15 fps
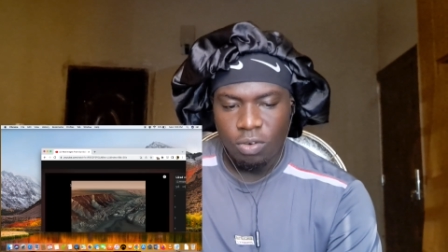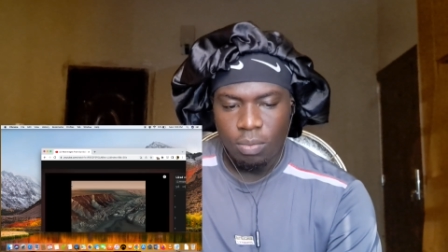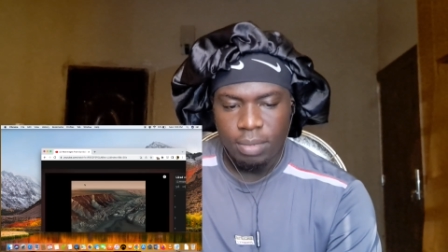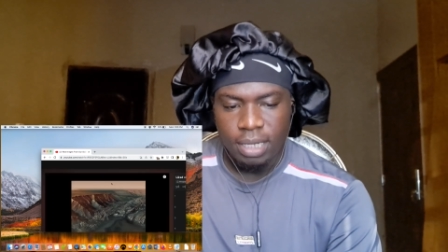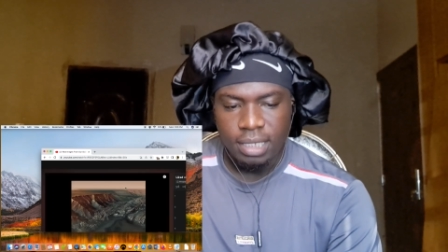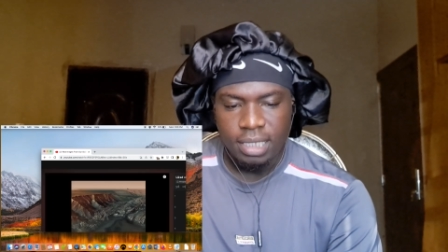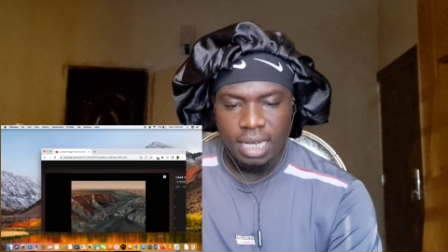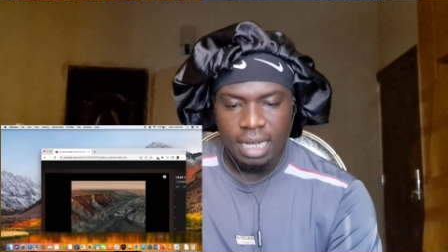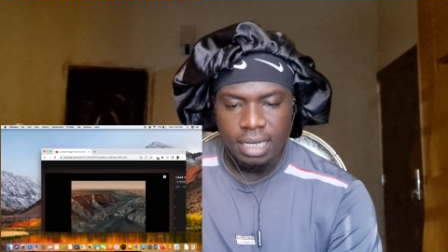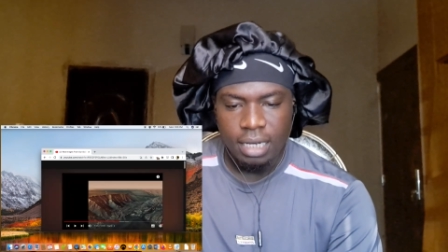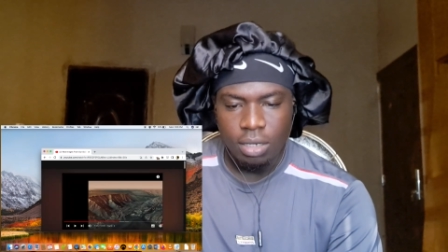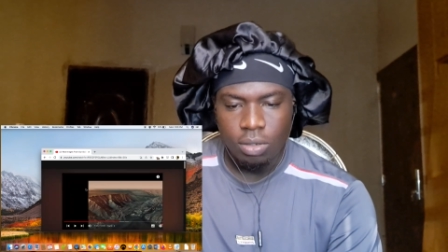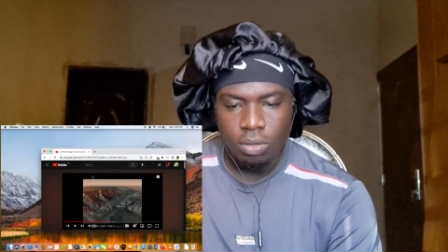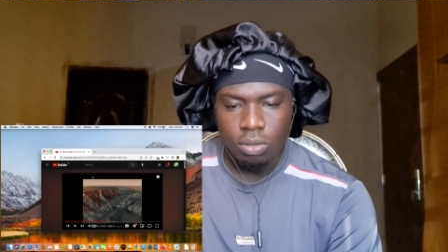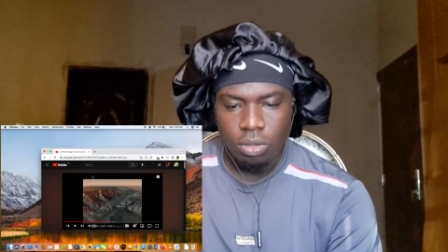a
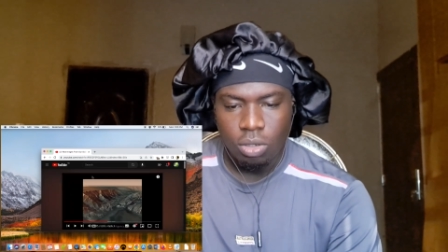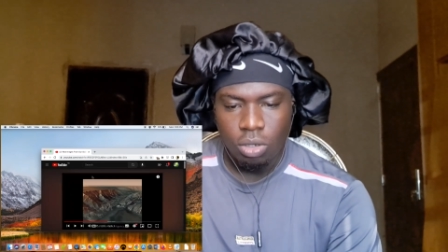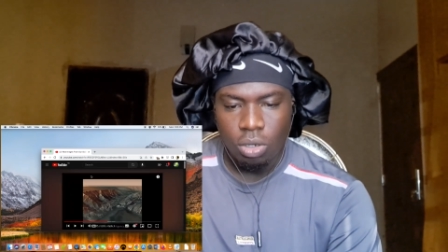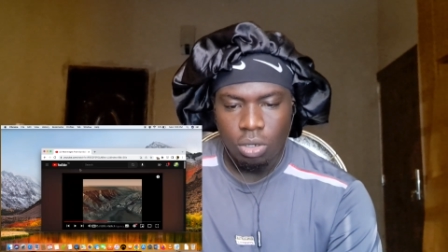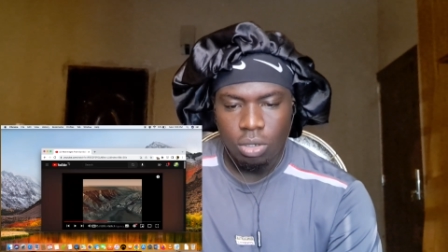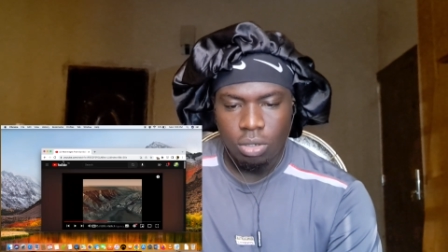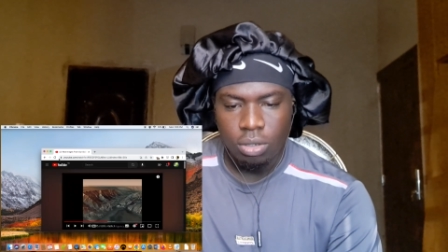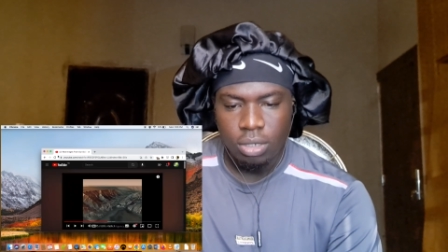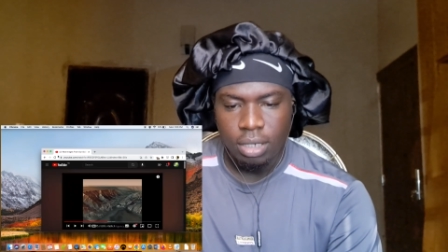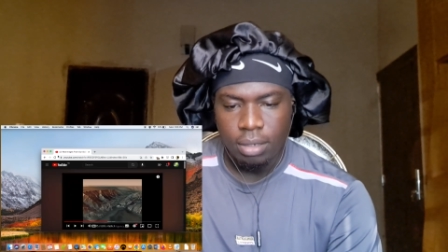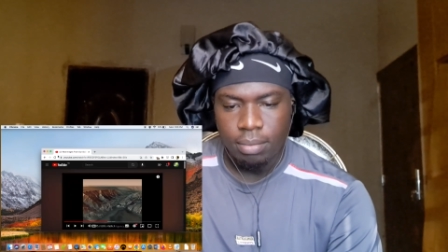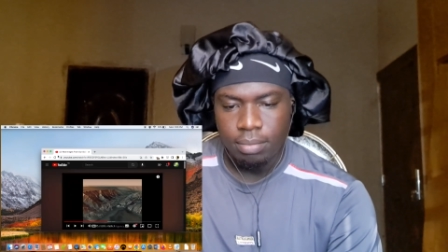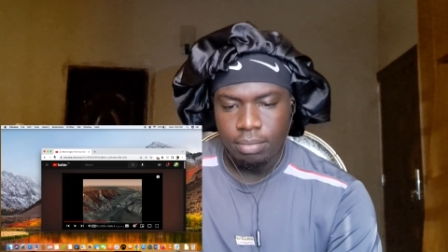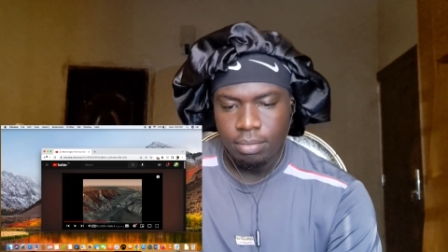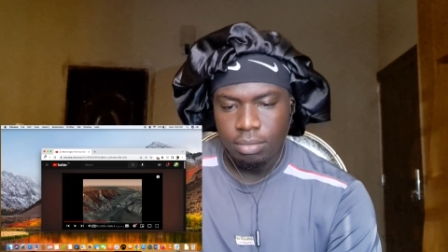channel called
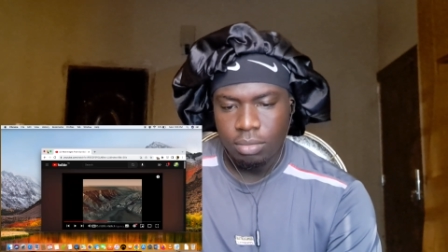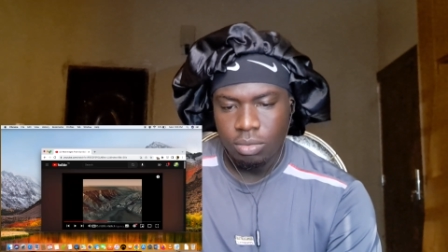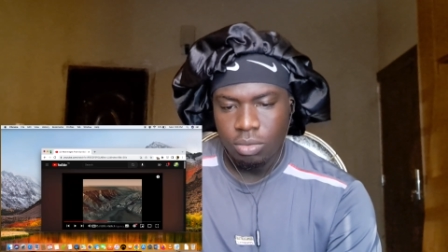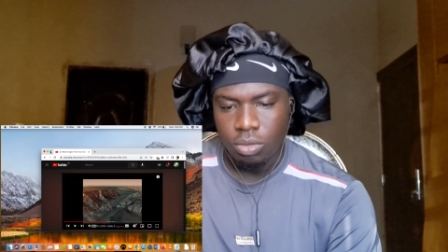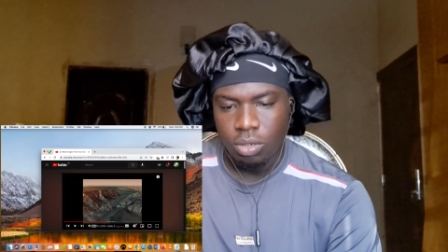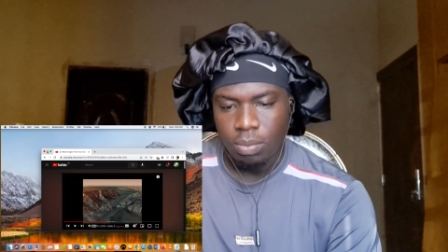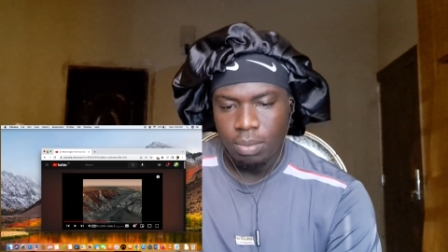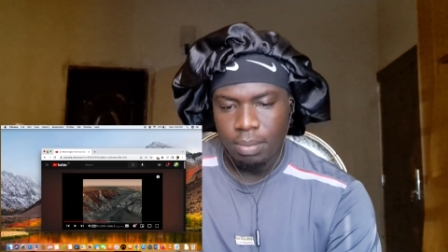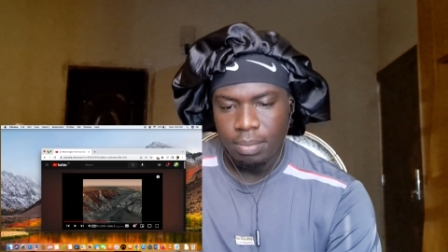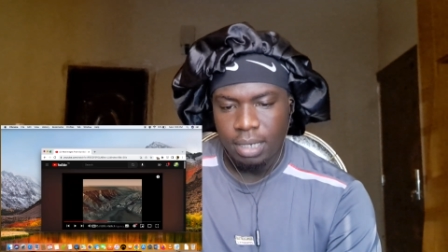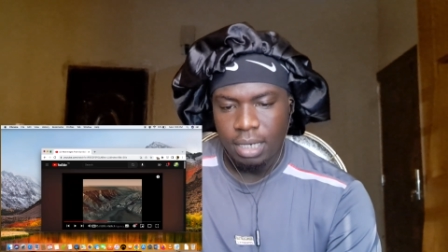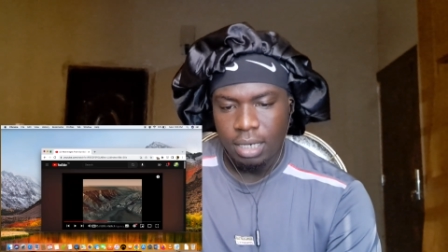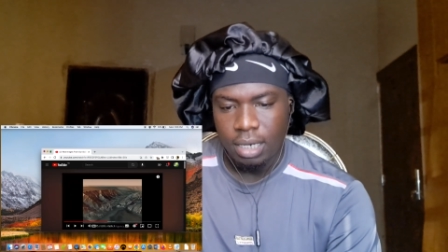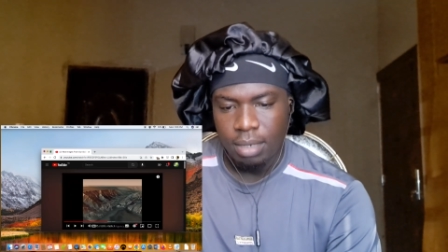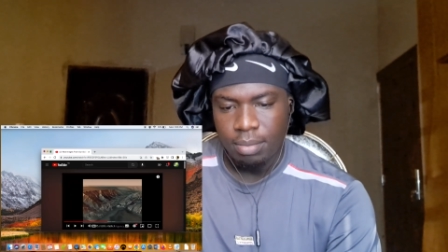hold up a
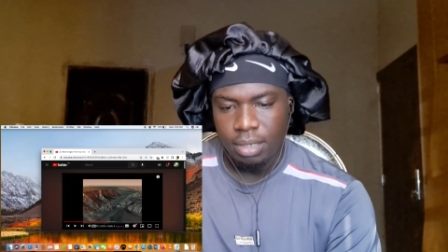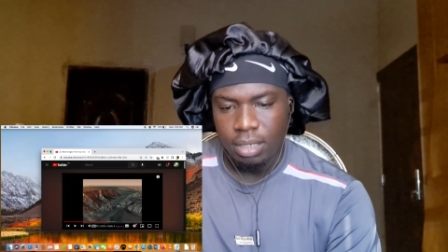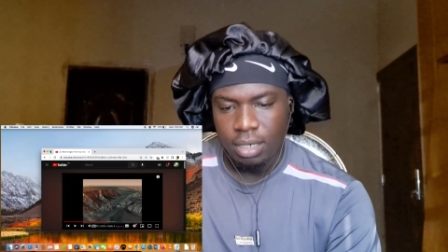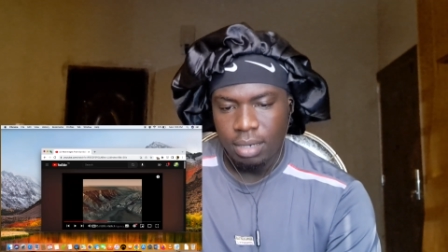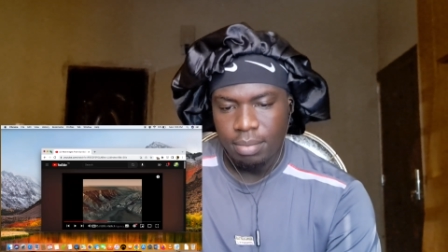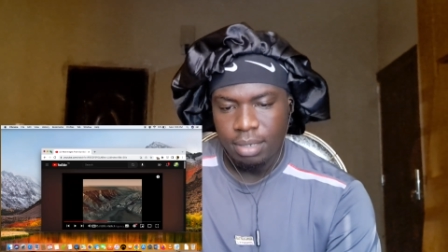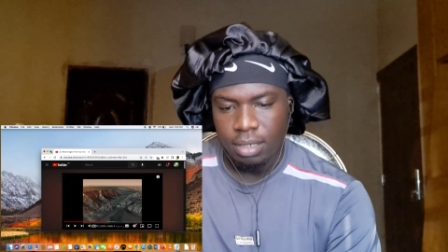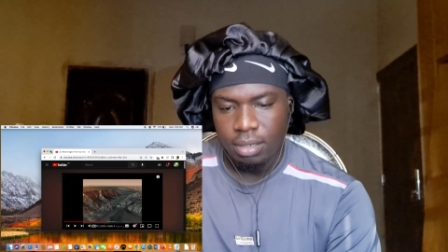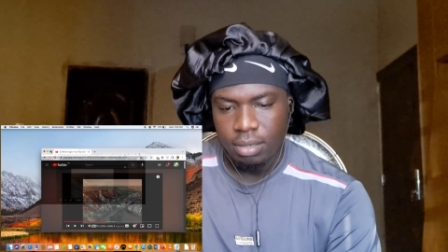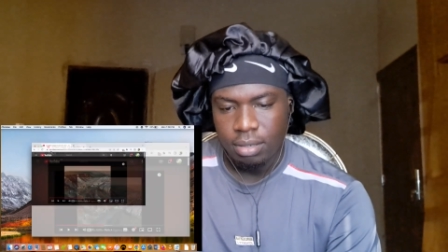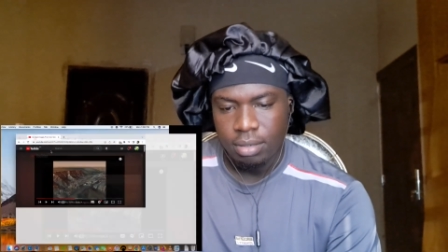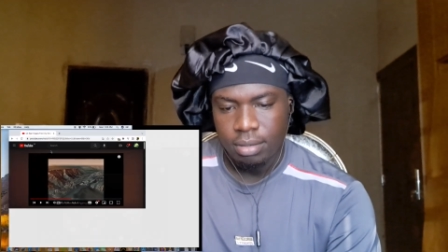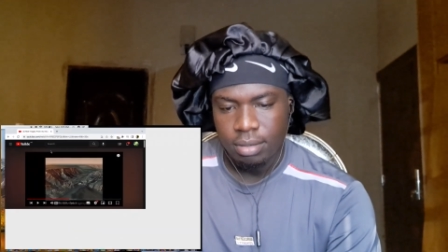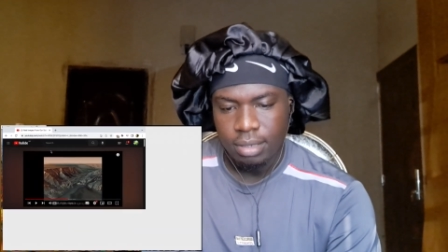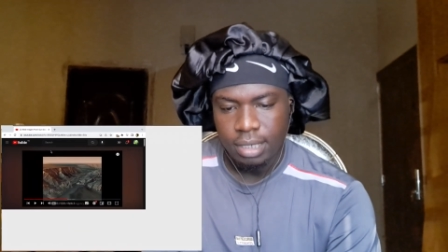minute, let me
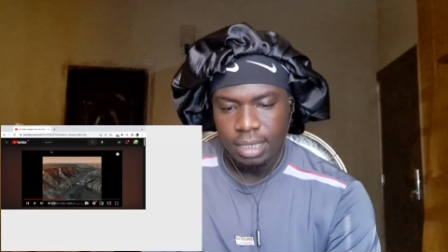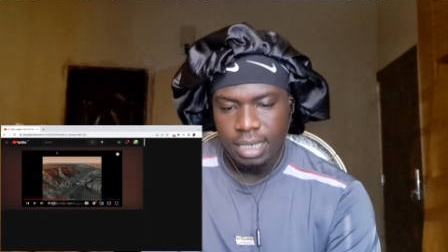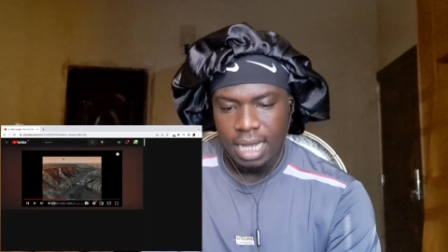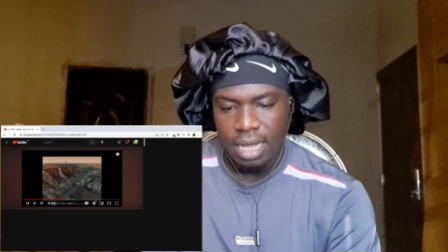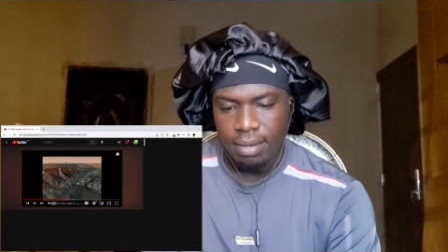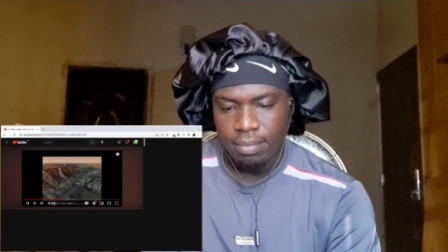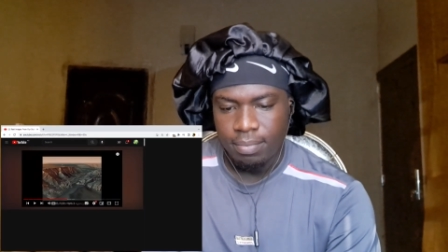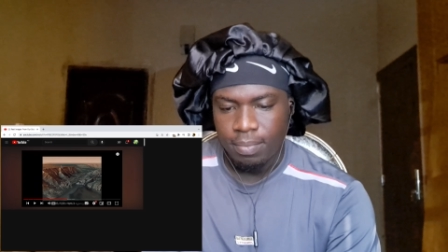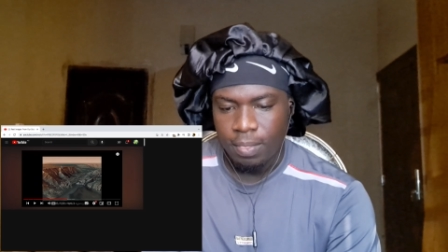take that.